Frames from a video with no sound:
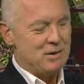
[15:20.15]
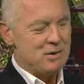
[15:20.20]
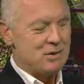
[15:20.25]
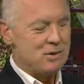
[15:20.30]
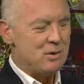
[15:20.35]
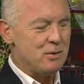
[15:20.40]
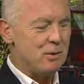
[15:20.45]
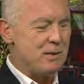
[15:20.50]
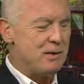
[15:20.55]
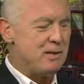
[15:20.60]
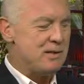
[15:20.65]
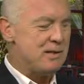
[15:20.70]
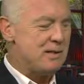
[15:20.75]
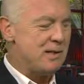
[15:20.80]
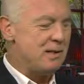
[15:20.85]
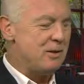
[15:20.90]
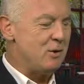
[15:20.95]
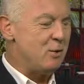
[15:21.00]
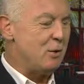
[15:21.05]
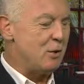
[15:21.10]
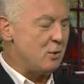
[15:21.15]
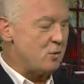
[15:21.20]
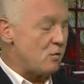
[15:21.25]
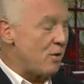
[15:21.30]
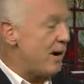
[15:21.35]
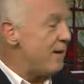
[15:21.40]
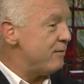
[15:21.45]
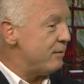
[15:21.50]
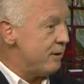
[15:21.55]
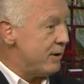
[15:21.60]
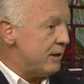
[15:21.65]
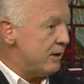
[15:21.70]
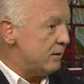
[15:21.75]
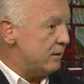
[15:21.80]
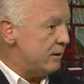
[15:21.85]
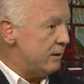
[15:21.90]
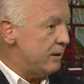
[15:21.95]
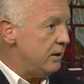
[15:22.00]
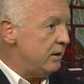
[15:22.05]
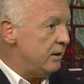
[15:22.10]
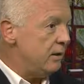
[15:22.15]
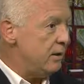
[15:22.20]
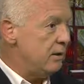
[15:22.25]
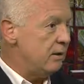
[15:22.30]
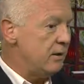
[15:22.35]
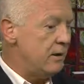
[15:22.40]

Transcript: So he said, you can drive legally,